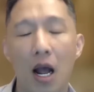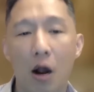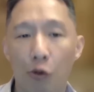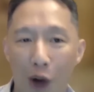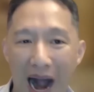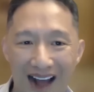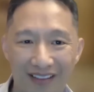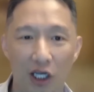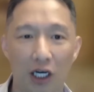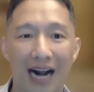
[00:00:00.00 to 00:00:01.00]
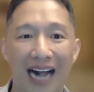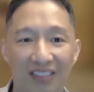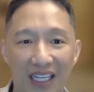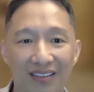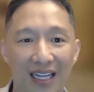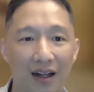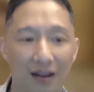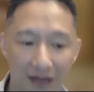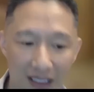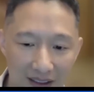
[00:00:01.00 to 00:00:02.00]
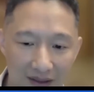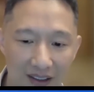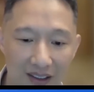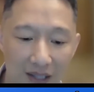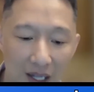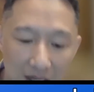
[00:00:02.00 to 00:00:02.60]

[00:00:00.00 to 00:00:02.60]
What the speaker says: Rather, I think the